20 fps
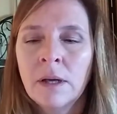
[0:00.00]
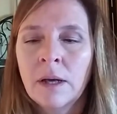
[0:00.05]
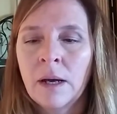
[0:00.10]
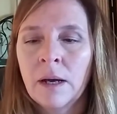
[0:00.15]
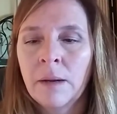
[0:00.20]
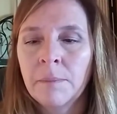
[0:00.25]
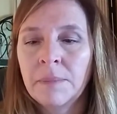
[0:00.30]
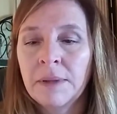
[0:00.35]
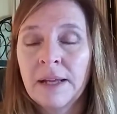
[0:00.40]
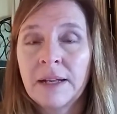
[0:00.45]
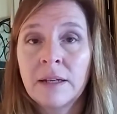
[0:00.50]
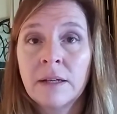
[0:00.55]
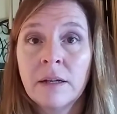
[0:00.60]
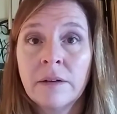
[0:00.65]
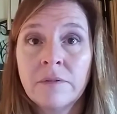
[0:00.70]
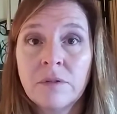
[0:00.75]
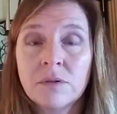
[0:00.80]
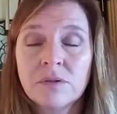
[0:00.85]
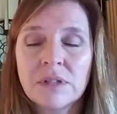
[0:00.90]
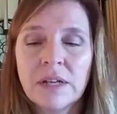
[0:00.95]
uh, blending
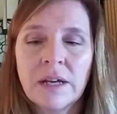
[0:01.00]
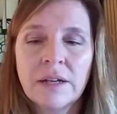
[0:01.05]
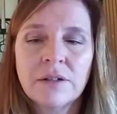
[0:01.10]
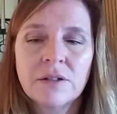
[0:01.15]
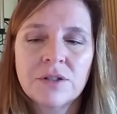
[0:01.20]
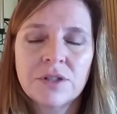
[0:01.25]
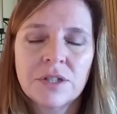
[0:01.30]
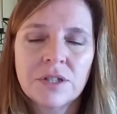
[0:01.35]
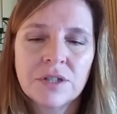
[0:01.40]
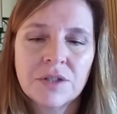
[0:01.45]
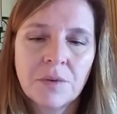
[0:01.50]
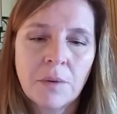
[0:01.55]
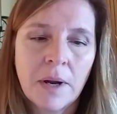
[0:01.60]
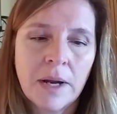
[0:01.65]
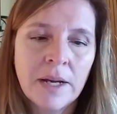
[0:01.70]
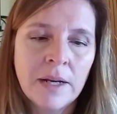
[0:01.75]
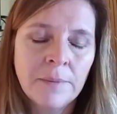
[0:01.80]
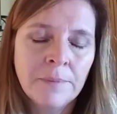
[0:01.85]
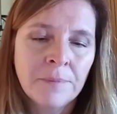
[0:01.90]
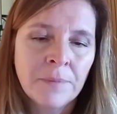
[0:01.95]
of those energies,
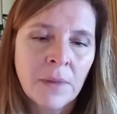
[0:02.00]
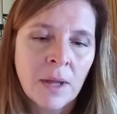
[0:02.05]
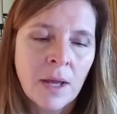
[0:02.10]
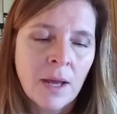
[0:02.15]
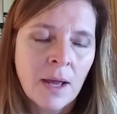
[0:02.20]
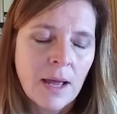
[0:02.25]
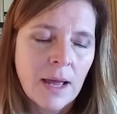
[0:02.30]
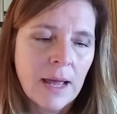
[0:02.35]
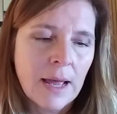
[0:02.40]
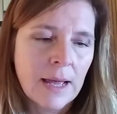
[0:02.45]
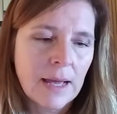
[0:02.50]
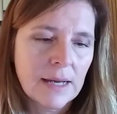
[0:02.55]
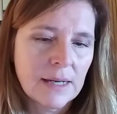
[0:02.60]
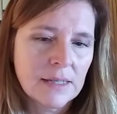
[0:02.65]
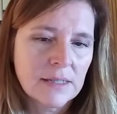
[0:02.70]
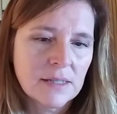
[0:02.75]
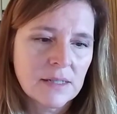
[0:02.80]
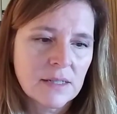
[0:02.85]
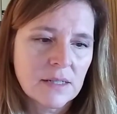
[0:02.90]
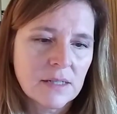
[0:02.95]
right?
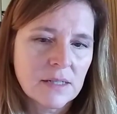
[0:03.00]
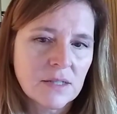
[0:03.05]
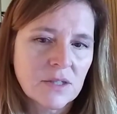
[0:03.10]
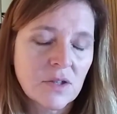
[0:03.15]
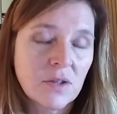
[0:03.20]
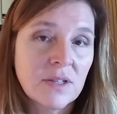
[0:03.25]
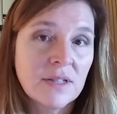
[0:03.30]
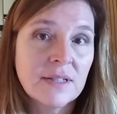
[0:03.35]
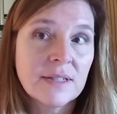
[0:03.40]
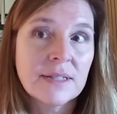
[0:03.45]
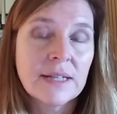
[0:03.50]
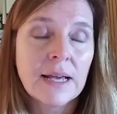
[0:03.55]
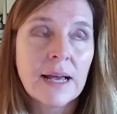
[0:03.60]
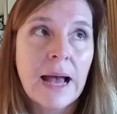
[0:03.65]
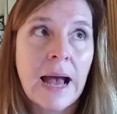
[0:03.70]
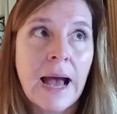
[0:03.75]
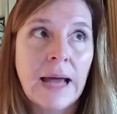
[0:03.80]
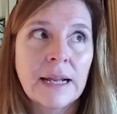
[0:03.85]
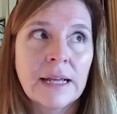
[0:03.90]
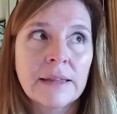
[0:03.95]
And so this is
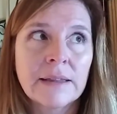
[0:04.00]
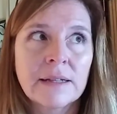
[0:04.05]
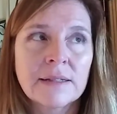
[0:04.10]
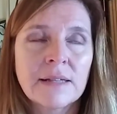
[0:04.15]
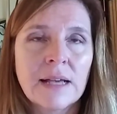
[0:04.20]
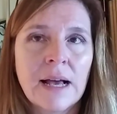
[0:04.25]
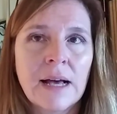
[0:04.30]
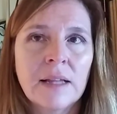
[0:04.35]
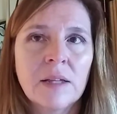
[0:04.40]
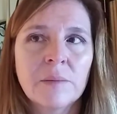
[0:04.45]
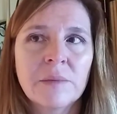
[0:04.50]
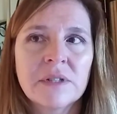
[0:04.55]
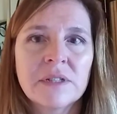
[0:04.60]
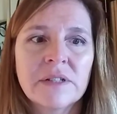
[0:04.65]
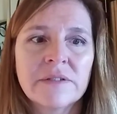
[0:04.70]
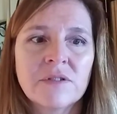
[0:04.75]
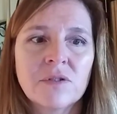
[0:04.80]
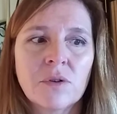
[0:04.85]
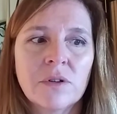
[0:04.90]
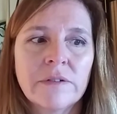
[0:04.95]
adding this element
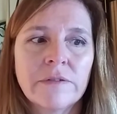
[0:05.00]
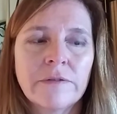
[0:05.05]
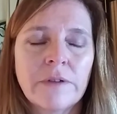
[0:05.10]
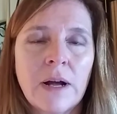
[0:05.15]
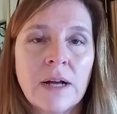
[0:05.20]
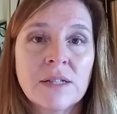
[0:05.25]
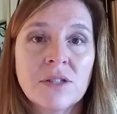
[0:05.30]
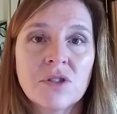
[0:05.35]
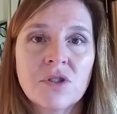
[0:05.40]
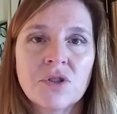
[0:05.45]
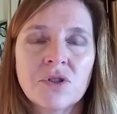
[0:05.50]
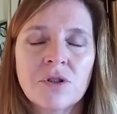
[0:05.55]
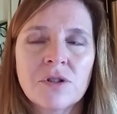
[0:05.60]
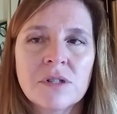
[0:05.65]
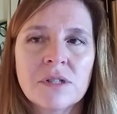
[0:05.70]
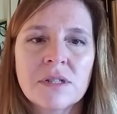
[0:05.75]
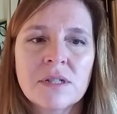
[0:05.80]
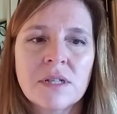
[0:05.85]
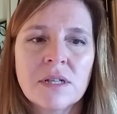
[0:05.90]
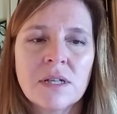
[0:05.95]
of sort of
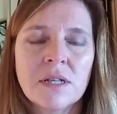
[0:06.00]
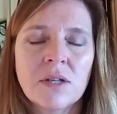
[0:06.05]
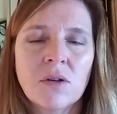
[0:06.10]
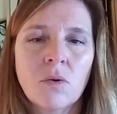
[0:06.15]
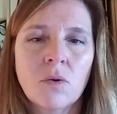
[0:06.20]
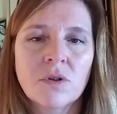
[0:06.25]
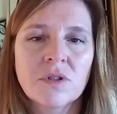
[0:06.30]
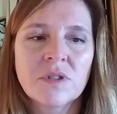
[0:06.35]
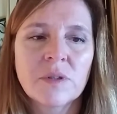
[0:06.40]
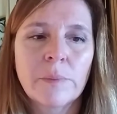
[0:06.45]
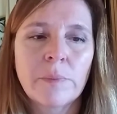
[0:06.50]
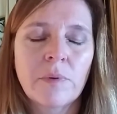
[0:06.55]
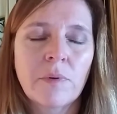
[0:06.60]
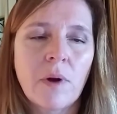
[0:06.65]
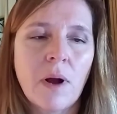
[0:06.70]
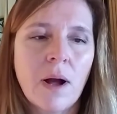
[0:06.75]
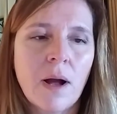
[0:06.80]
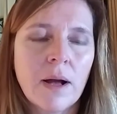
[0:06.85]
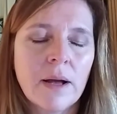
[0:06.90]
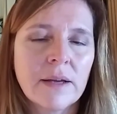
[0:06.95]
uncertainty or
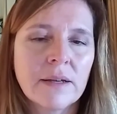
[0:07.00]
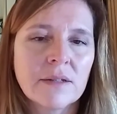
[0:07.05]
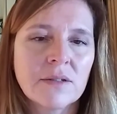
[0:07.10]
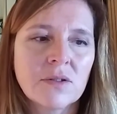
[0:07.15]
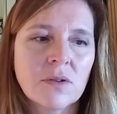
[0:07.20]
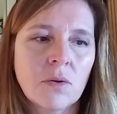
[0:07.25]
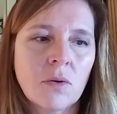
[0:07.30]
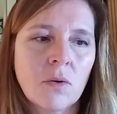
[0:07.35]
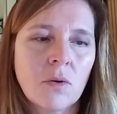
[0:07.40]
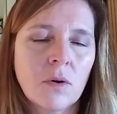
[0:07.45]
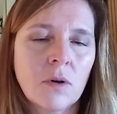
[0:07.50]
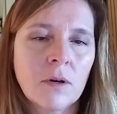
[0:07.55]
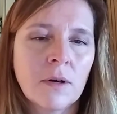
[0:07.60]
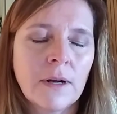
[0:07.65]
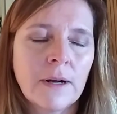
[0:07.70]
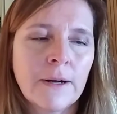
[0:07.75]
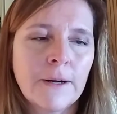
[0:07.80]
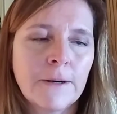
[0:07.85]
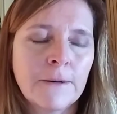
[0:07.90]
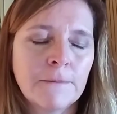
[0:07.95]
surprise
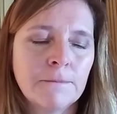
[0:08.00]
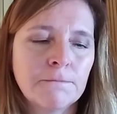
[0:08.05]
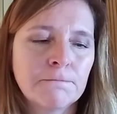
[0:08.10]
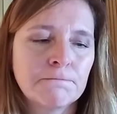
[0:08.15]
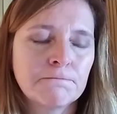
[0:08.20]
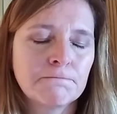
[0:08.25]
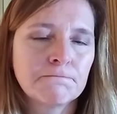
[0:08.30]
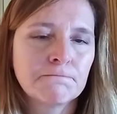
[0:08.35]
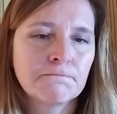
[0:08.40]
or um,